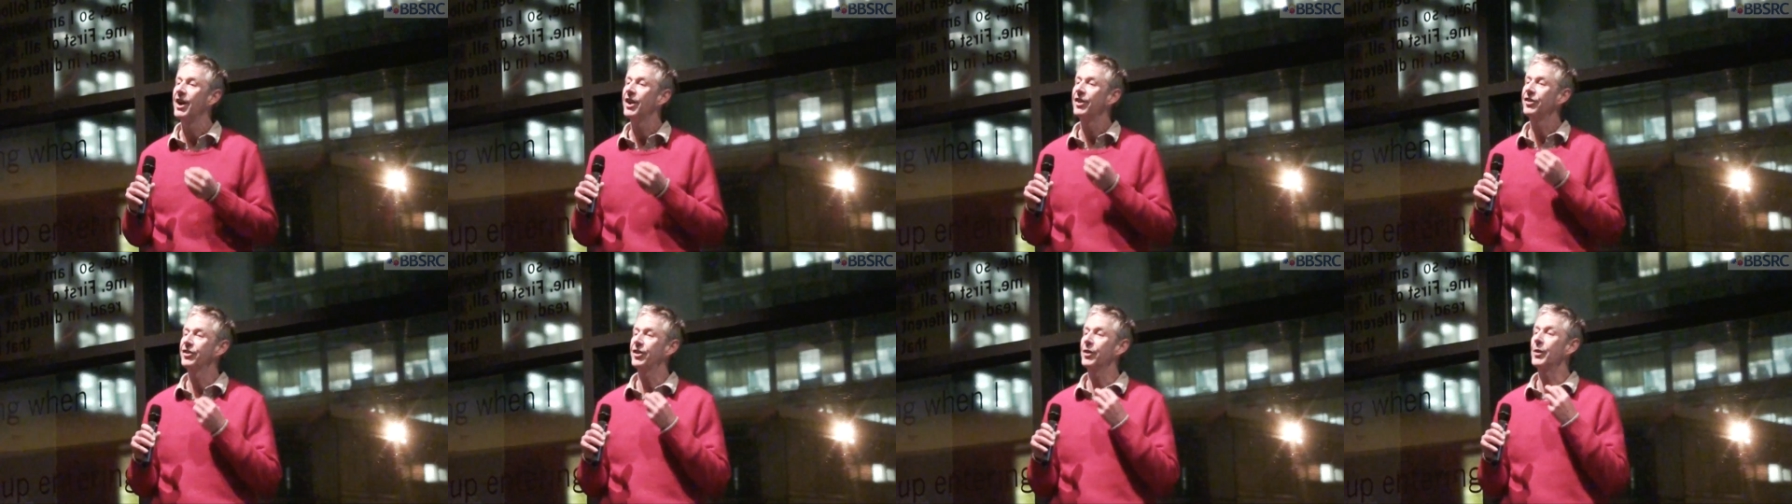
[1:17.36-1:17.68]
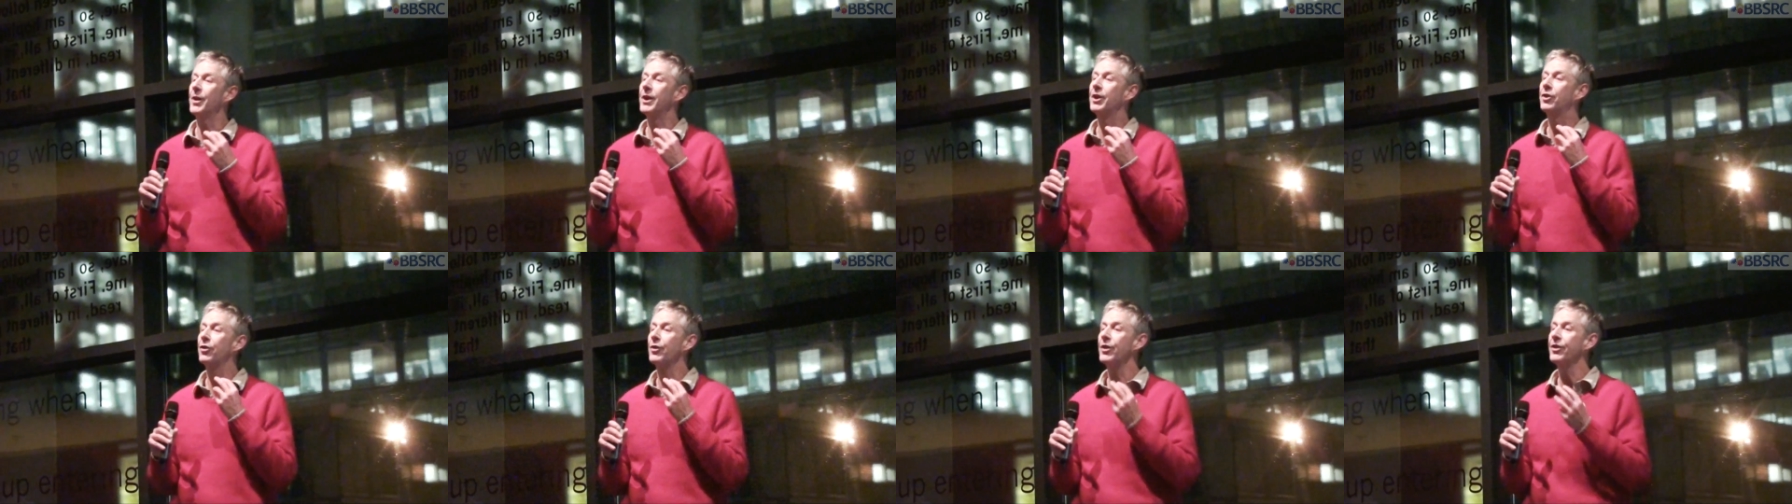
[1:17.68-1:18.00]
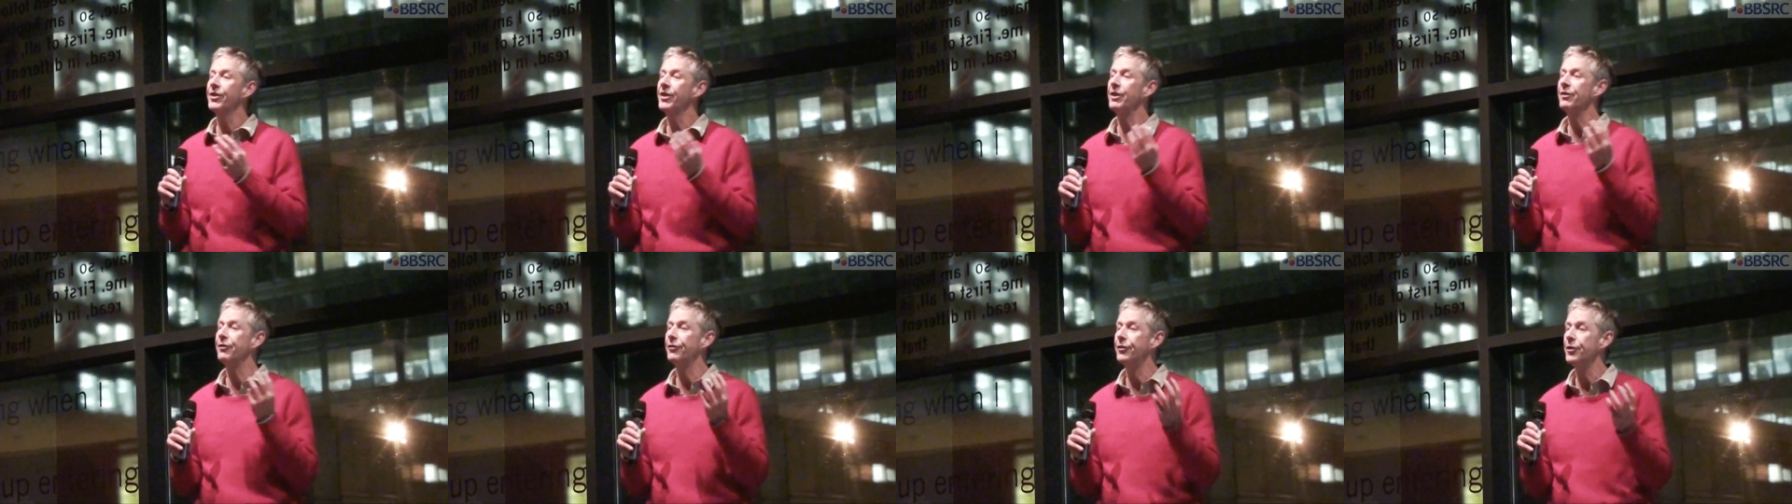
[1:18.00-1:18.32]
So
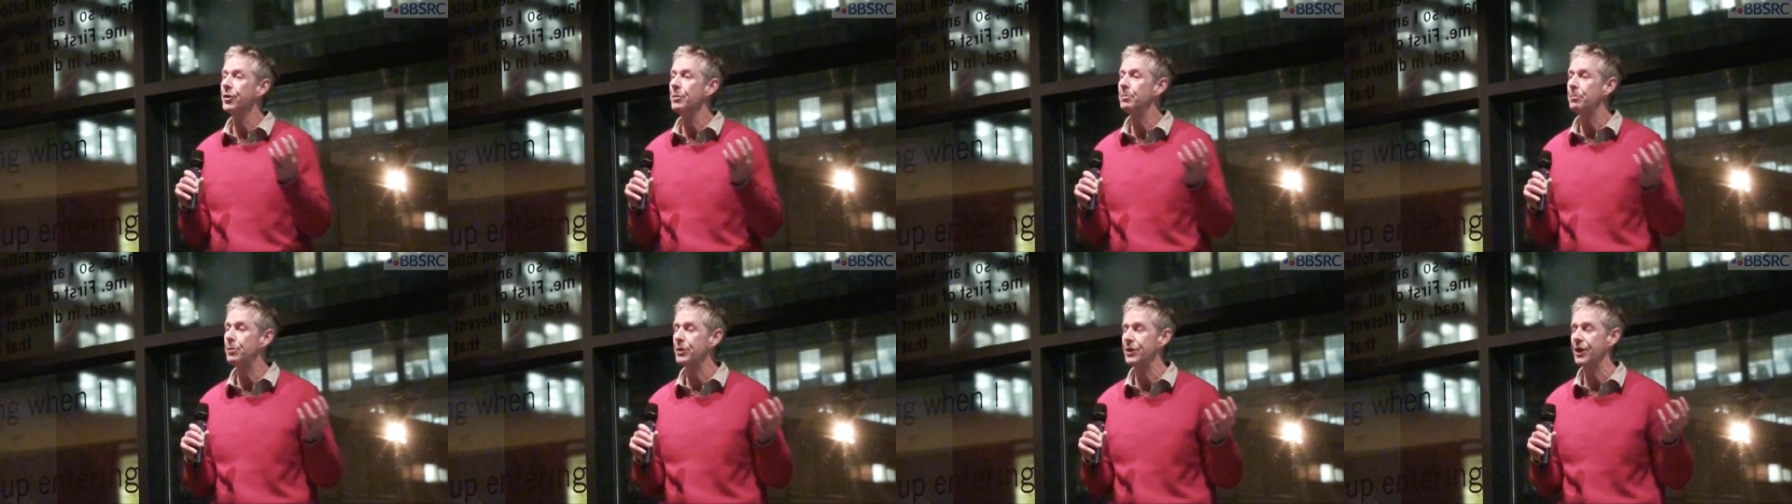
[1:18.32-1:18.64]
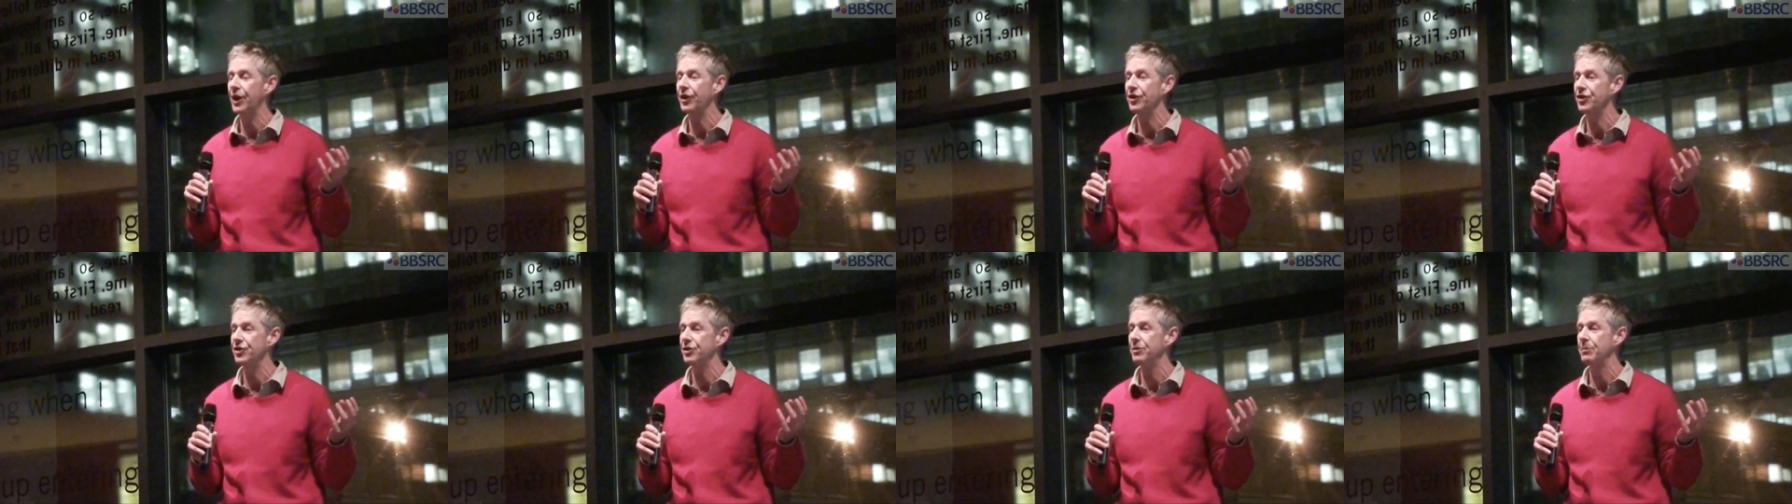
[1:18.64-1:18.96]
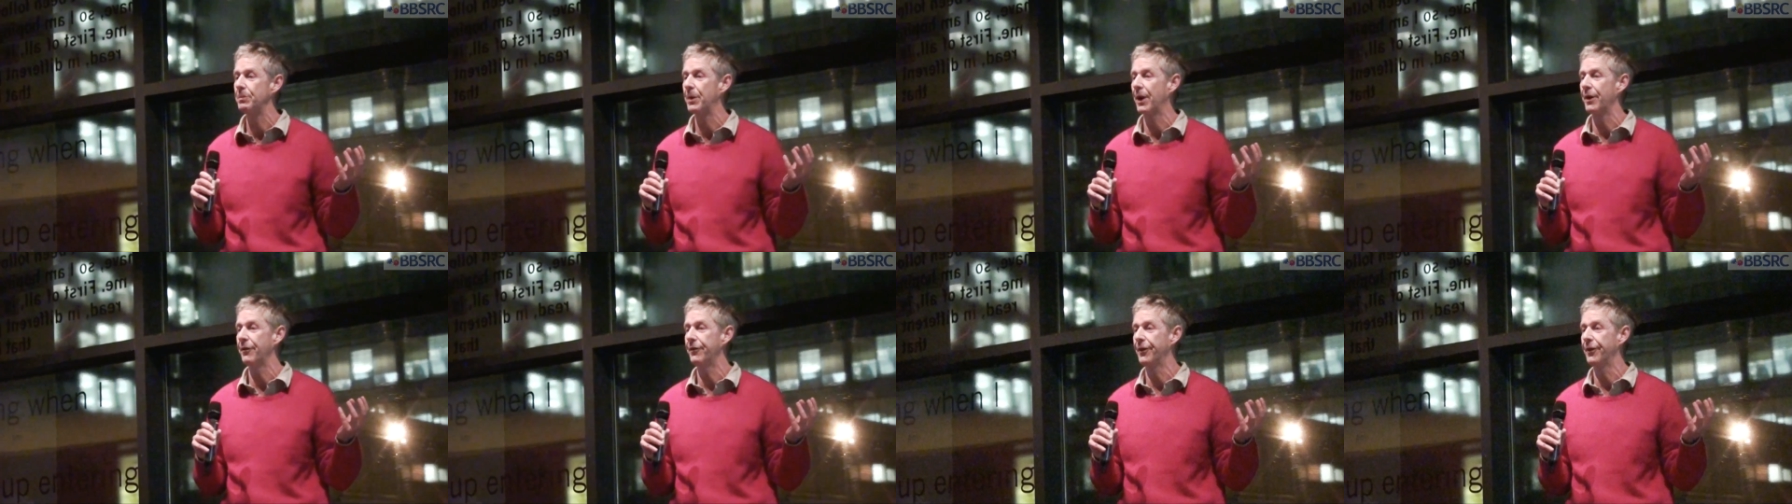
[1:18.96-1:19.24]
increasing food production by